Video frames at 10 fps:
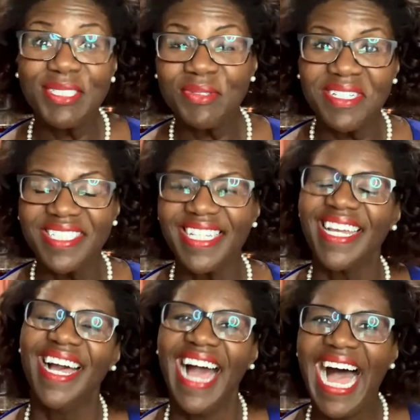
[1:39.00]
I was
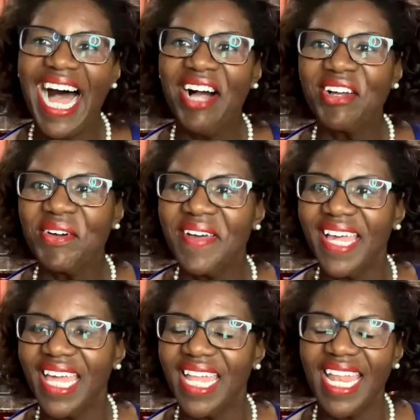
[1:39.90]
rushing. I'll go
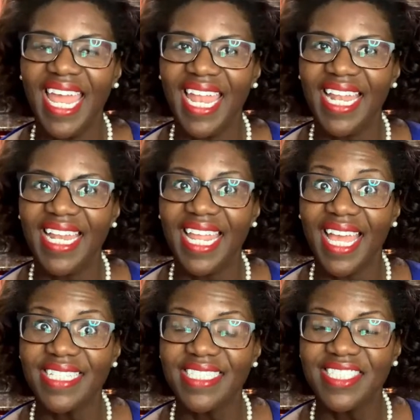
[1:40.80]
ahead and
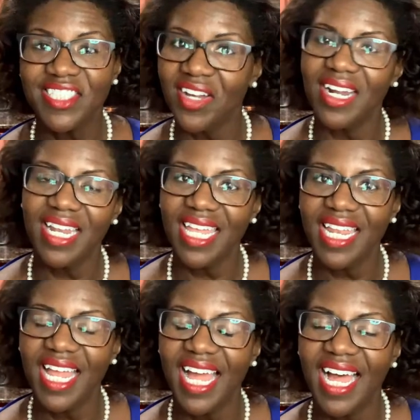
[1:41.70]
get
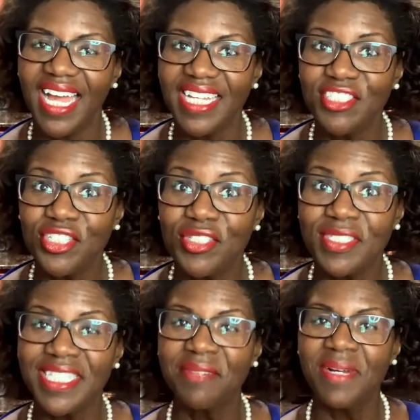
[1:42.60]
started uh,
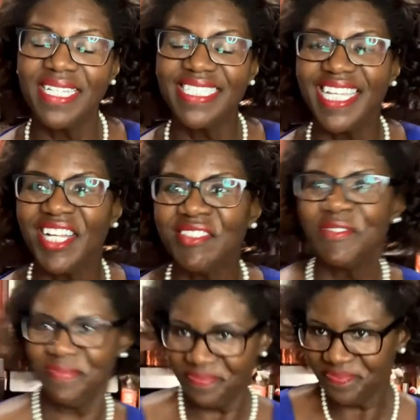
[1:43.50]
introducing
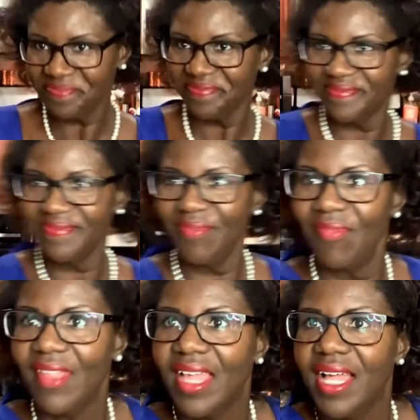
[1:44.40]
myself.
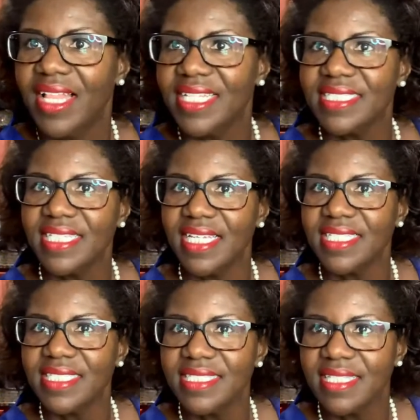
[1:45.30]
Let's see,
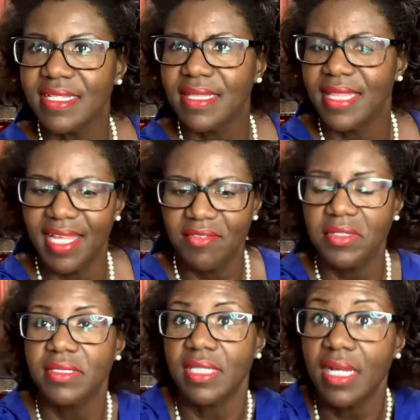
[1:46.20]
is this
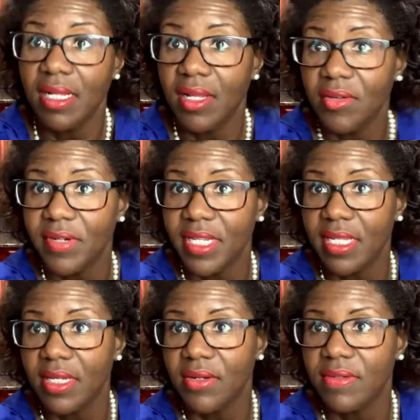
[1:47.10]
level? Y'all already
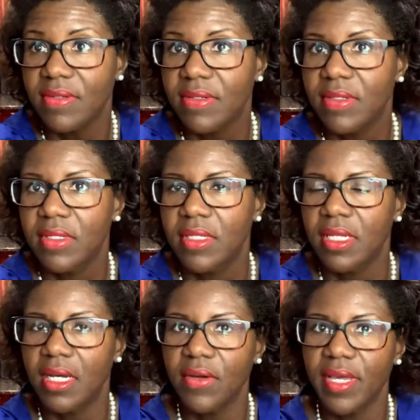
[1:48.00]
know.
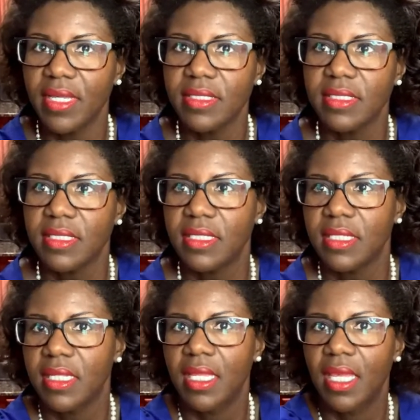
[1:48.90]
Okay.
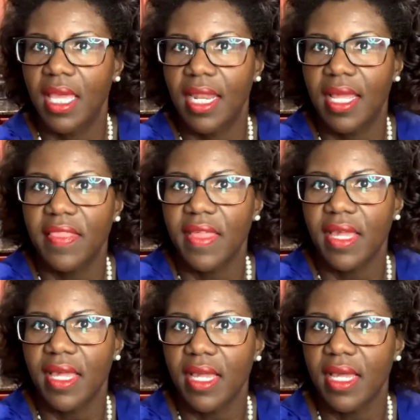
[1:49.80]
And I
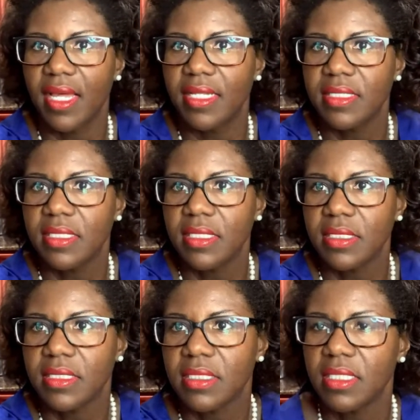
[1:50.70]
think I got.
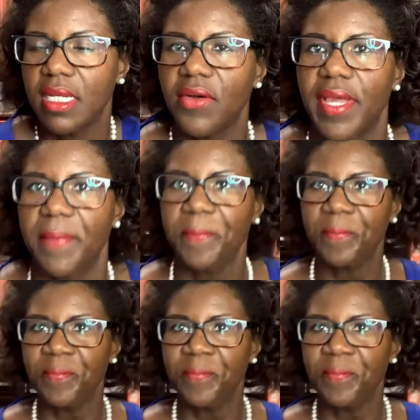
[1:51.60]
Okay.